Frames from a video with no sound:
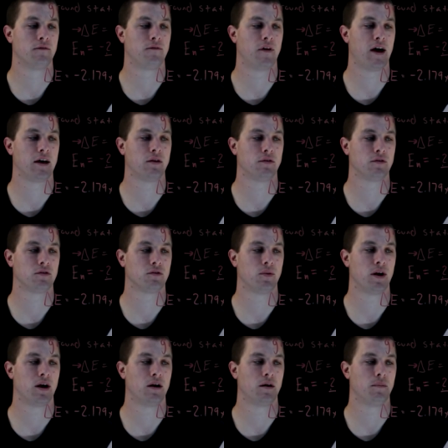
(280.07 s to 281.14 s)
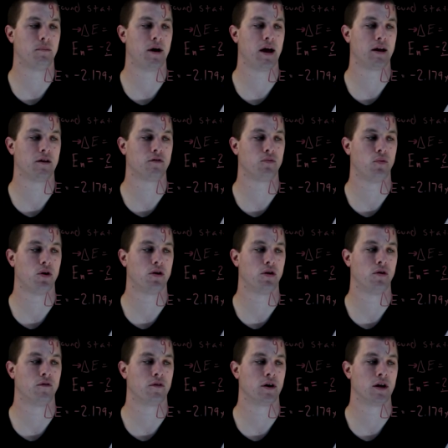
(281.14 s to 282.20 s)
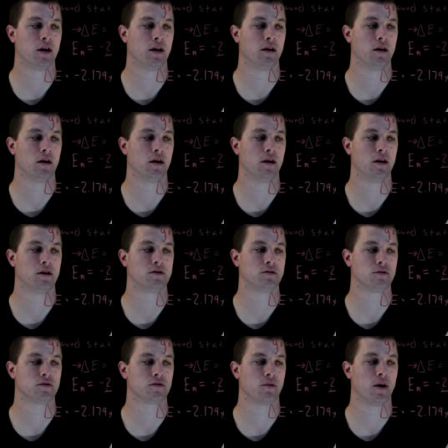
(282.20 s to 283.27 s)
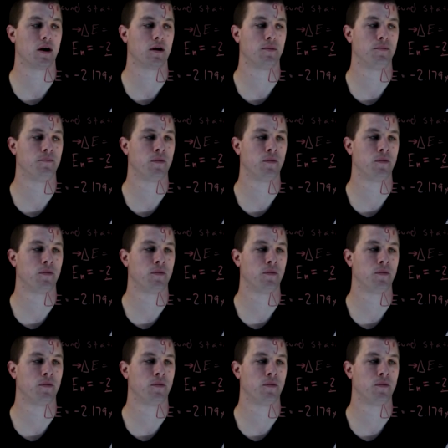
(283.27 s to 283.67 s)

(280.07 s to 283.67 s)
final squared minus 1 over n initial squared.